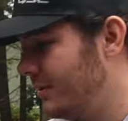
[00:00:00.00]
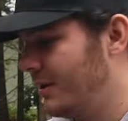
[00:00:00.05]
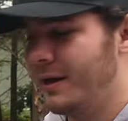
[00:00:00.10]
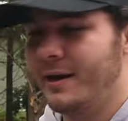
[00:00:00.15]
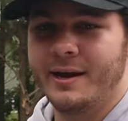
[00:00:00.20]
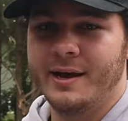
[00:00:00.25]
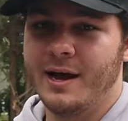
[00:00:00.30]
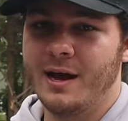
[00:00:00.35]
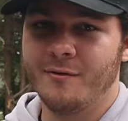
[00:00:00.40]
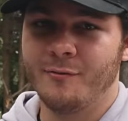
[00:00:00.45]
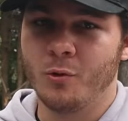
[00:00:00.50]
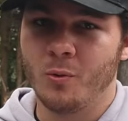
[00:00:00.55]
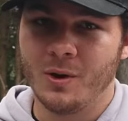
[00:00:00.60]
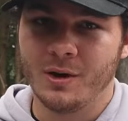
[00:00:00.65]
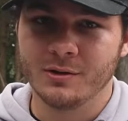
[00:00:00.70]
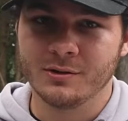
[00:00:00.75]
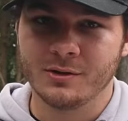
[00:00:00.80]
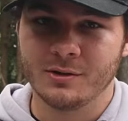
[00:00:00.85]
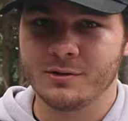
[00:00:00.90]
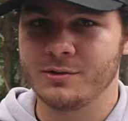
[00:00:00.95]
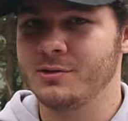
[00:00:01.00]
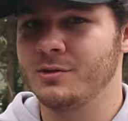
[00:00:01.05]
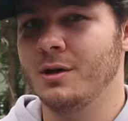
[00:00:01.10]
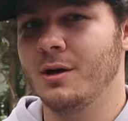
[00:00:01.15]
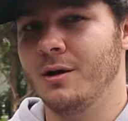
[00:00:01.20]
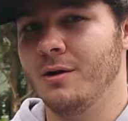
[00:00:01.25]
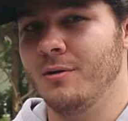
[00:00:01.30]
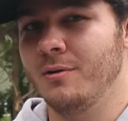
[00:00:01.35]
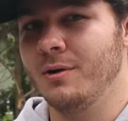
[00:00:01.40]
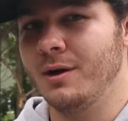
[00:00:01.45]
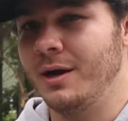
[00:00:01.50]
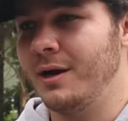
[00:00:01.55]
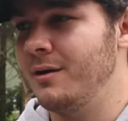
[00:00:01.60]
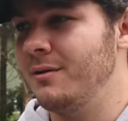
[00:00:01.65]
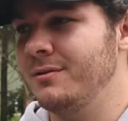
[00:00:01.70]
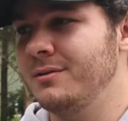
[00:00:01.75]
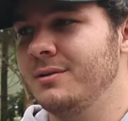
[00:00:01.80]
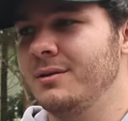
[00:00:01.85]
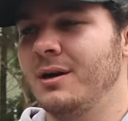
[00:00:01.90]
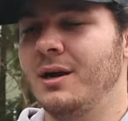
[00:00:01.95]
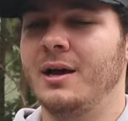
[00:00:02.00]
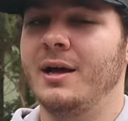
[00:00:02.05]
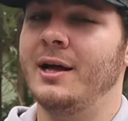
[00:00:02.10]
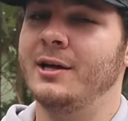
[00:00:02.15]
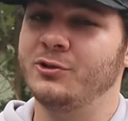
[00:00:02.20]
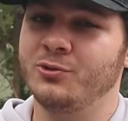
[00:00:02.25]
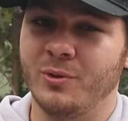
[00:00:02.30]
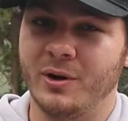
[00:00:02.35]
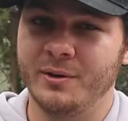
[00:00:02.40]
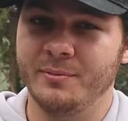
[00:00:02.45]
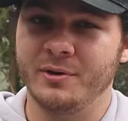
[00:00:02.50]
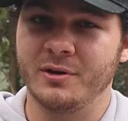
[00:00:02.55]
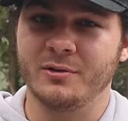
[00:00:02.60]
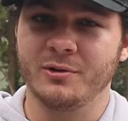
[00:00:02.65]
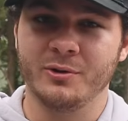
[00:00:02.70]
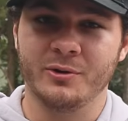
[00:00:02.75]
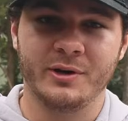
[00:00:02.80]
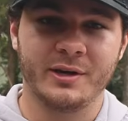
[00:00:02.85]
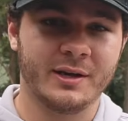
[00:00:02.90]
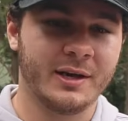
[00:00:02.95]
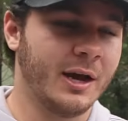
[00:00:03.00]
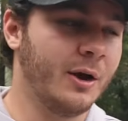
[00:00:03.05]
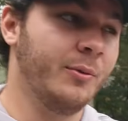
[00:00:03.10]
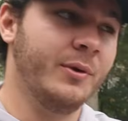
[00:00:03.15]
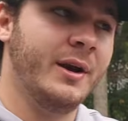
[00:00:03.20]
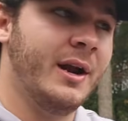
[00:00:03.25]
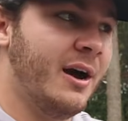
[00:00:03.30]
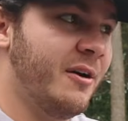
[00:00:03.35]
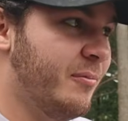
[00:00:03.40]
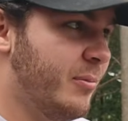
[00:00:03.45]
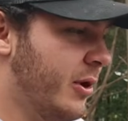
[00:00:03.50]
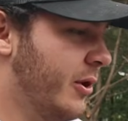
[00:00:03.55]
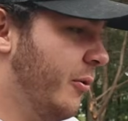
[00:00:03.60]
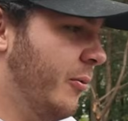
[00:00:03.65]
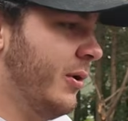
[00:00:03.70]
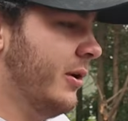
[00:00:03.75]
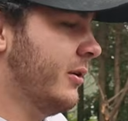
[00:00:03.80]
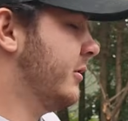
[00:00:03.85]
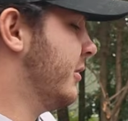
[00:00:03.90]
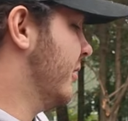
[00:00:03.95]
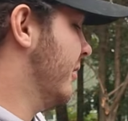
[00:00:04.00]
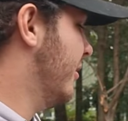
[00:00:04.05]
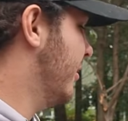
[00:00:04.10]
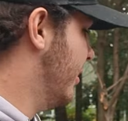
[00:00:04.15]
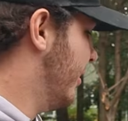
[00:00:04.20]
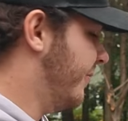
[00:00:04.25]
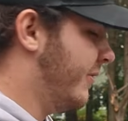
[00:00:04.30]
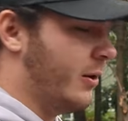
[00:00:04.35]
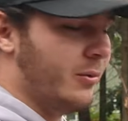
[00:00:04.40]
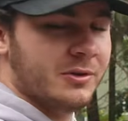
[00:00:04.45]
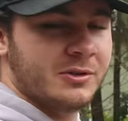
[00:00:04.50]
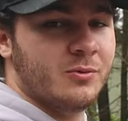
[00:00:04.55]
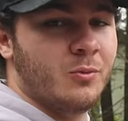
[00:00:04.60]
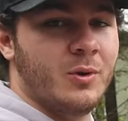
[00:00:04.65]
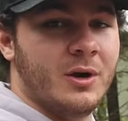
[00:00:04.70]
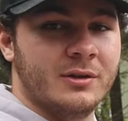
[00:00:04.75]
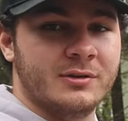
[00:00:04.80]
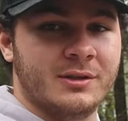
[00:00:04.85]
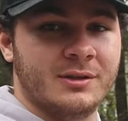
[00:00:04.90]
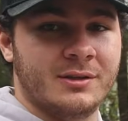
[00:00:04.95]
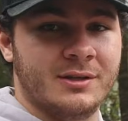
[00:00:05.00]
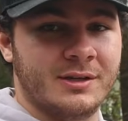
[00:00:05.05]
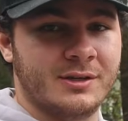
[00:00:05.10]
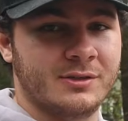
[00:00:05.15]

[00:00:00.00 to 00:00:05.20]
I didn't have a welder, so that's why I'm including it. I would not have bought a welder if I wasn't welding the